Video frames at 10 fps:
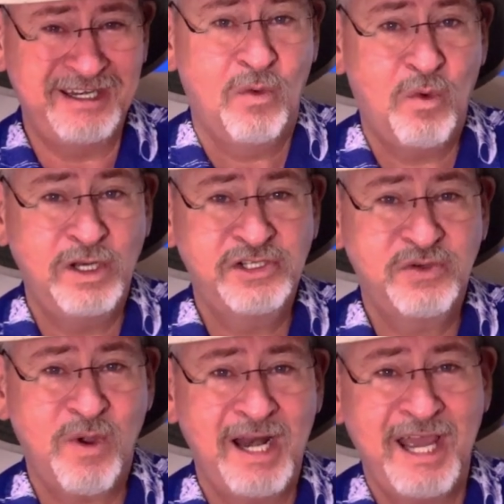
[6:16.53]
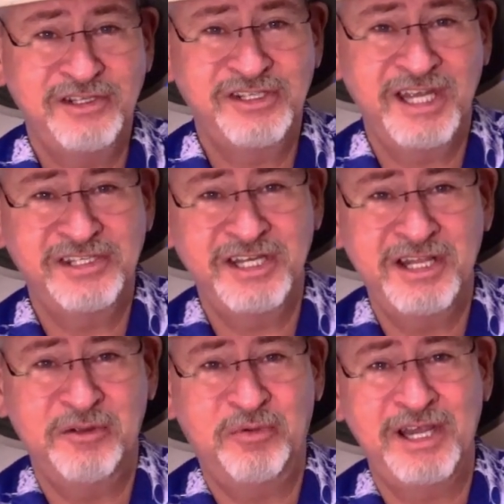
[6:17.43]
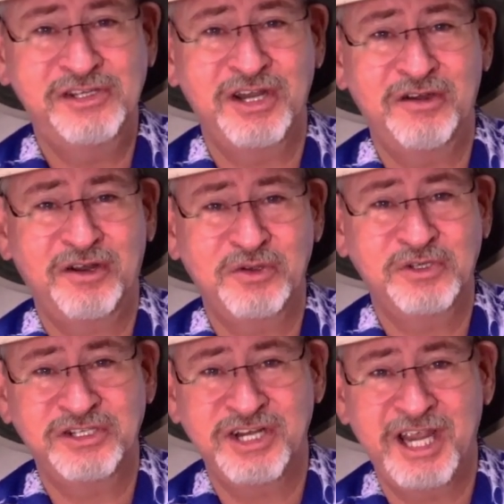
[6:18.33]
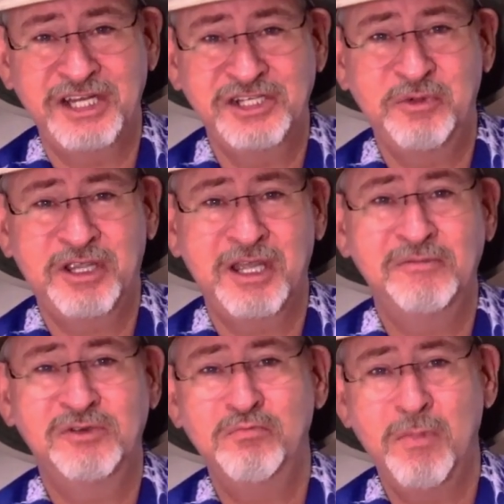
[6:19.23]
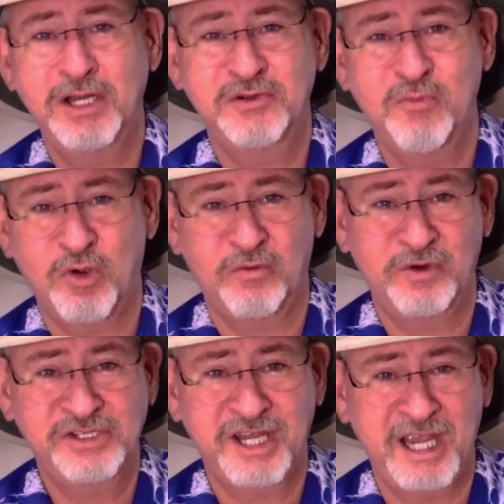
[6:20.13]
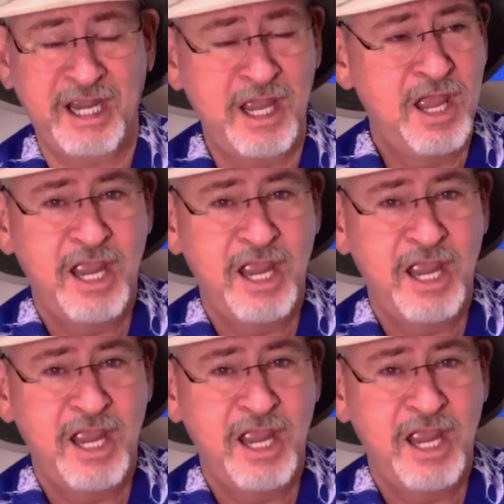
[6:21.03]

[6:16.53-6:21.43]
Once twilight sets in, the place undergoes a change and becomes much more risque.